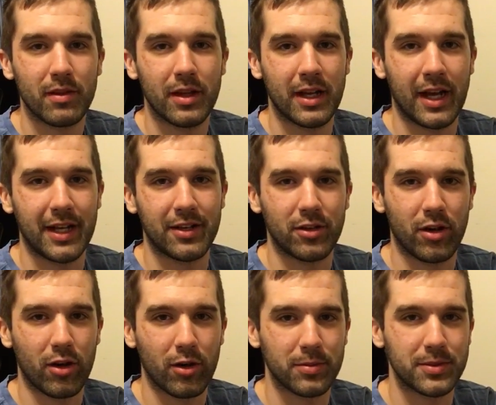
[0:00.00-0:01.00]
and high in
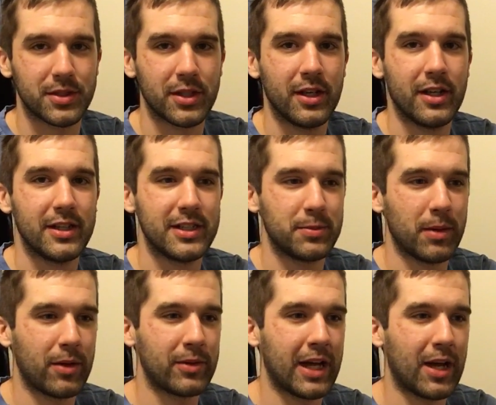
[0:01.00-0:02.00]
carbs. These
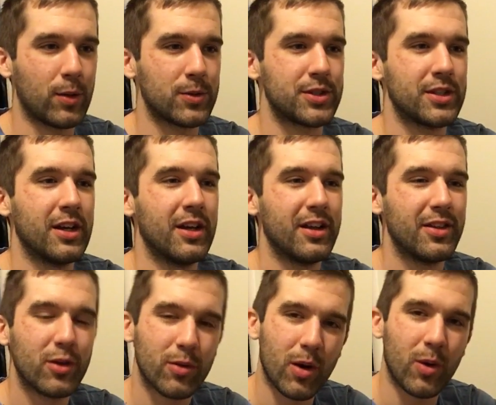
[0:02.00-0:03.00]
Mountain House,
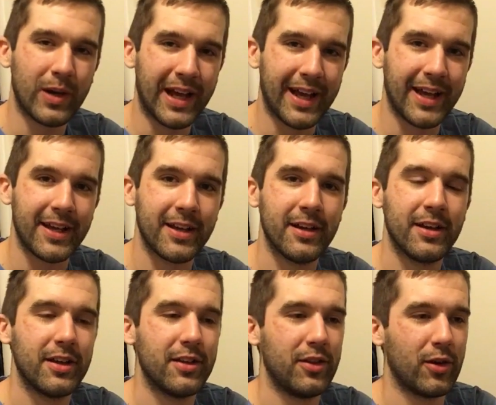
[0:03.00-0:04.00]
they're okay.
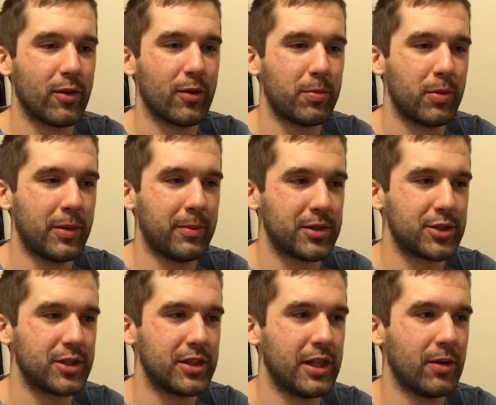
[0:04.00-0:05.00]
They're pretty
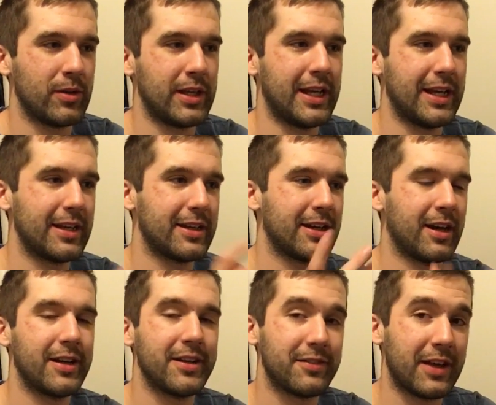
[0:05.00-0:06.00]
much the only
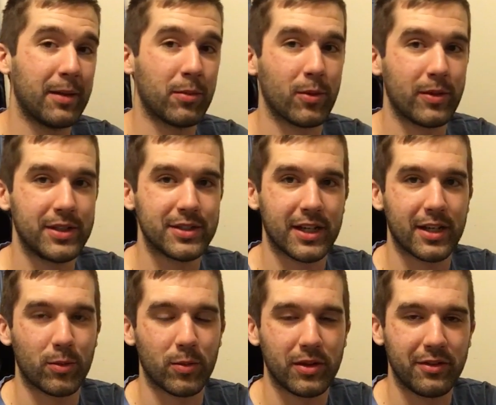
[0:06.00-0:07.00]
kind of MREs I
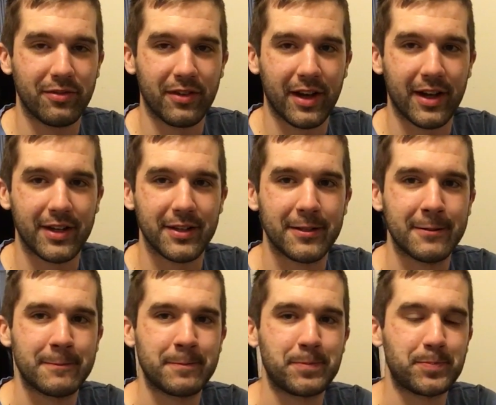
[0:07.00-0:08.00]
could really find.
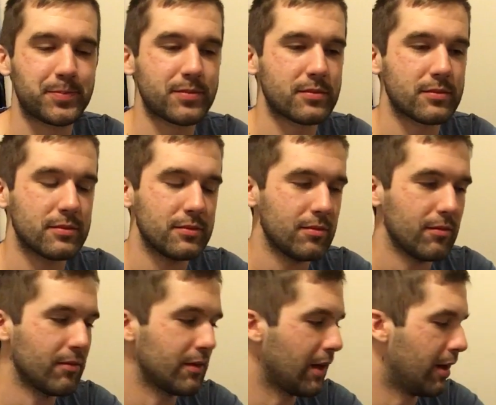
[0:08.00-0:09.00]

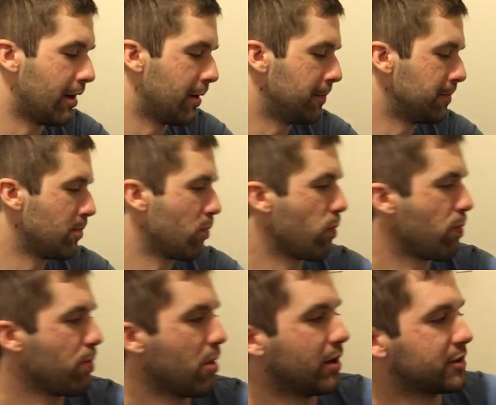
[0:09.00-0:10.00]

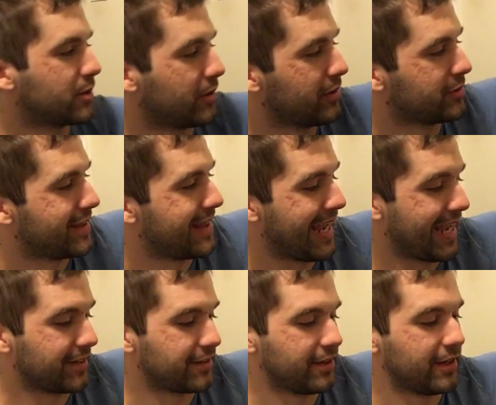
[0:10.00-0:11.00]
So there's
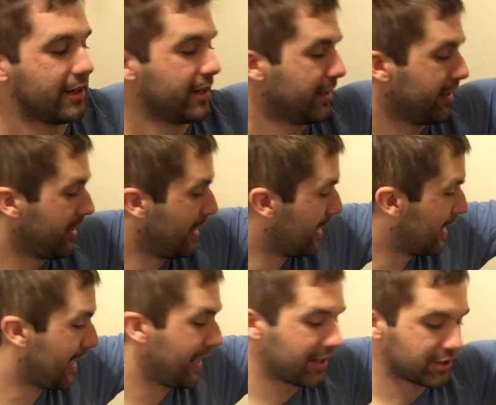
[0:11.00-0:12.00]
that. And
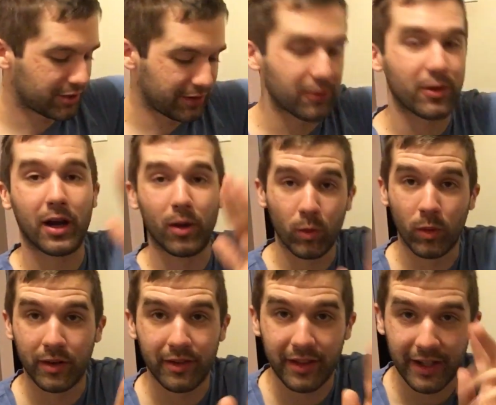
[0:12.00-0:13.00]
I actually forgot
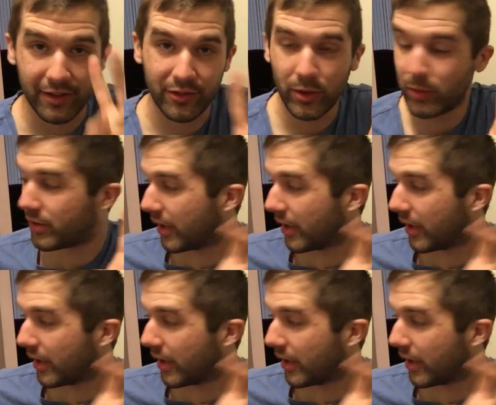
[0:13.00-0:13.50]
one thing. 2